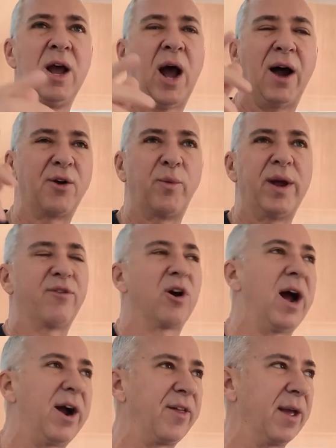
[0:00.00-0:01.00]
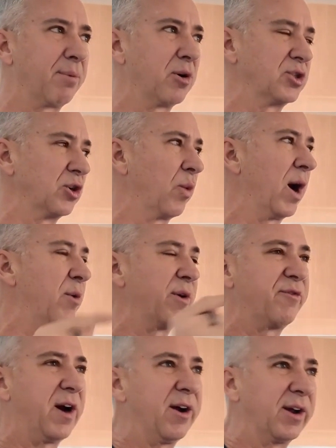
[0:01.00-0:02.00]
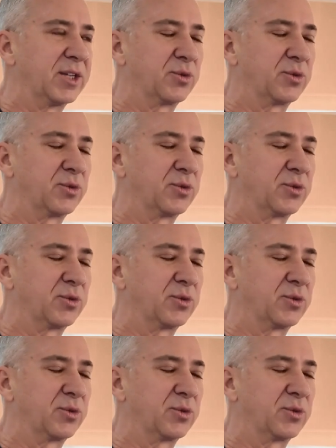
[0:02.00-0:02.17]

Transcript: how did we ever hire that person, or why are we firing?